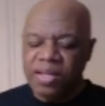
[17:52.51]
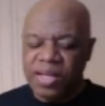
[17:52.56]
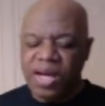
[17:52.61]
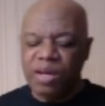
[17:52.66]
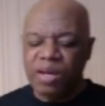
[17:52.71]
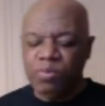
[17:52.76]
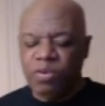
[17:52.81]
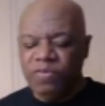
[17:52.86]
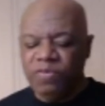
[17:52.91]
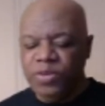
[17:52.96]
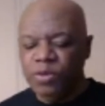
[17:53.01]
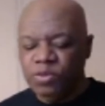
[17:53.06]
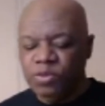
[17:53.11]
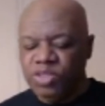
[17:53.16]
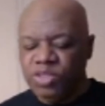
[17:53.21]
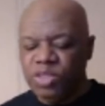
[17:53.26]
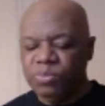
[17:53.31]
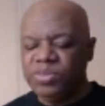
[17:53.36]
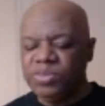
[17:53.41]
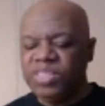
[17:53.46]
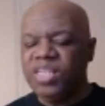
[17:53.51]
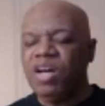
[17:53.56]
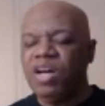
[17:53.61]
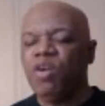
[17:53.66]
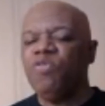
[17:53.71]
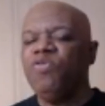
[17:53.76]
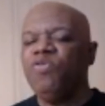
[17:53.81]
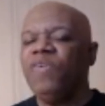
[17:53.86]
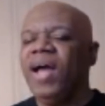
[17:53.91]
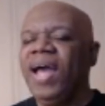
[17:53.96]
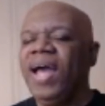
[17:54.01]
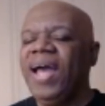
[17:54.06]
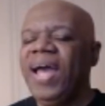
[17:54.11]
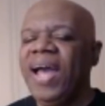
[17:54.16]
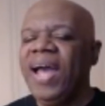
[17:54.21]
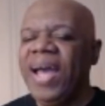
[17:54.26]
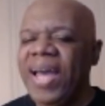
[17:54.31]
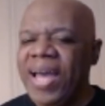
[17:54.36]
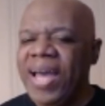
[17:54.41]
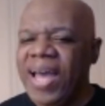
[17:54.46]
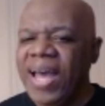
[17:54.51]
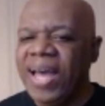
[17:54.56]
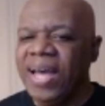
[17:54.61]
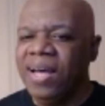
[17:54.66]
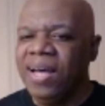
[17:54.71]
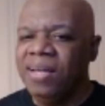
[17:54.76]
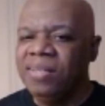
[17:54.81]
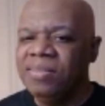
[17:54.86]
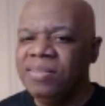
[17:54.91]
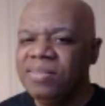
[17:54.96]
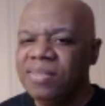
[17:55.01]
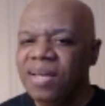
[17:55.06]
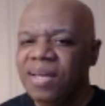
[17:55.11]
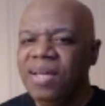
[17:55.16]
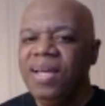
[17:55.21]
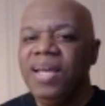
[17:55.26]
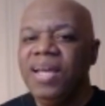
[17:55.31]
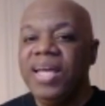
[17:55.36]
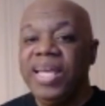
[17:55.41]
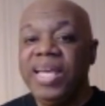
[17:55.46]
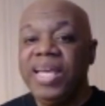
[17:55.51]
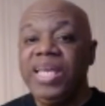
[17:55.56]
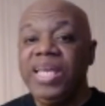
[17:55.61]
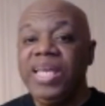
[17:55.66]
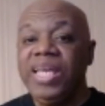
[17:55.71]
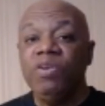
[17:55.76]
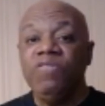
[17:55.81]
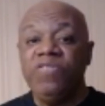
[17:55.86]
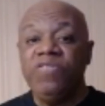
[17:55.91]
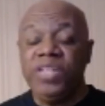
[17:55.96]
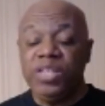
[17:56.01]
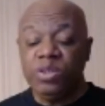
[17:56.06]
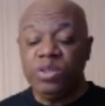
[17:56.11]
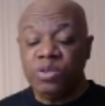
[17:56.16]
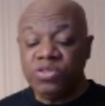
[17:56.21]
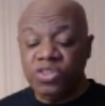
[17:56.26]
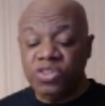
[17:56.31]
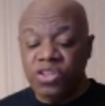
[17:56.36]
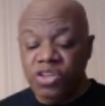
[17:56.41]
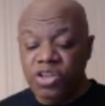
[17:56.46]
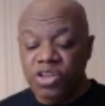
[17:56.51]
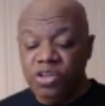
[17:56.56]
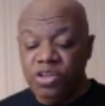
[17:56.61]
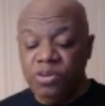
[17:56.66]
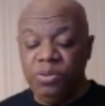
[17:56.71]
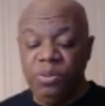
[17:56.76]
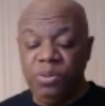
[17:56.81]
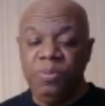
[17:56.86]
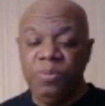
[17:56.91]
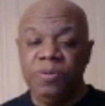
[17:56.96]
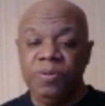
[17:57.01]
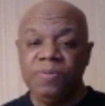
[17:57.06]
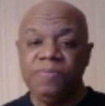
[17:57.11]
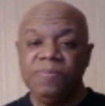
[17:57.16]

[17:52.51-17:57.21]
God reveals himself, and he reveals you.